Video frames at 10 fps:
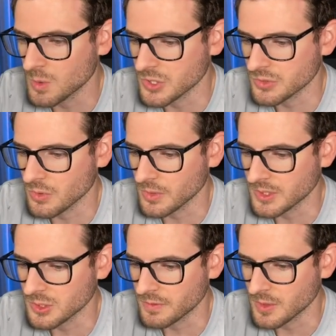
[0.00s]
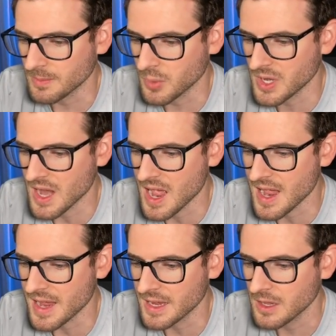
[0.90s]
are scrolling. So if you put it
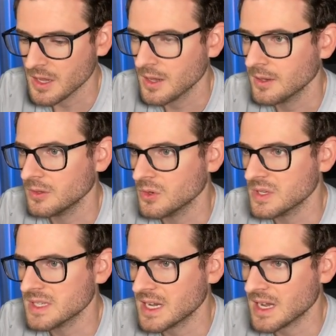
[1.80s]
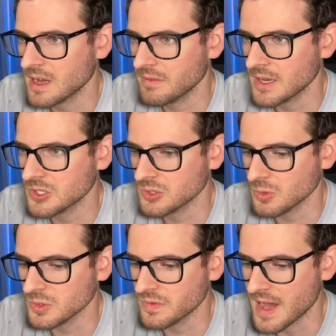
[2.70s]
high, notice that it kind of like
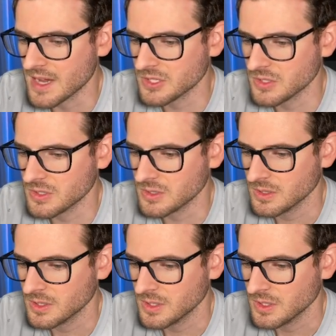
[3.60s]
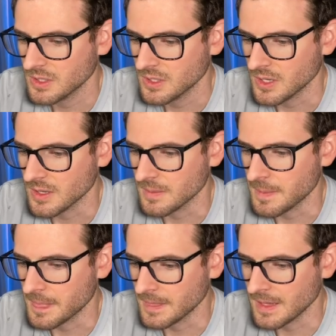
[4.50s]
scrolls faster.
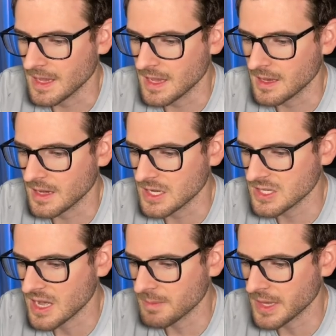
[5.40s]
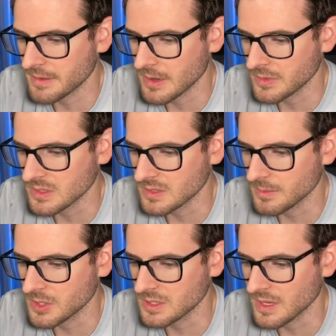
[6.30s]
Um, and I just had to play around with this
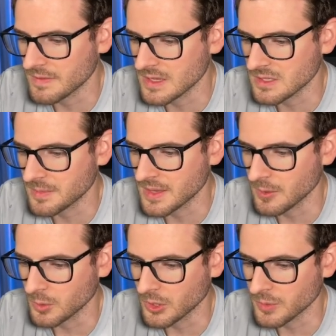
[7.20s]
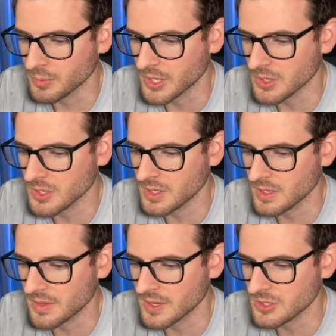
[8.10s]
number until I found something that looked pretty good.
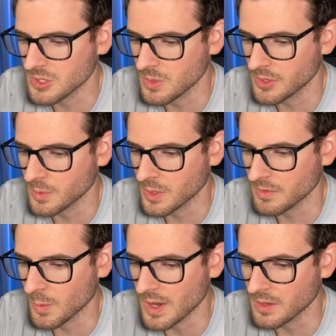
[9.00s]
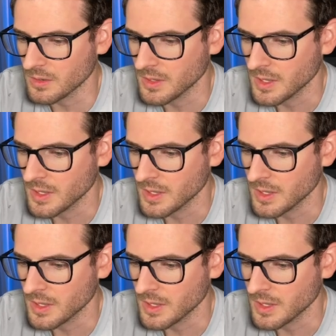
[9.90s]
I think 200 worked well.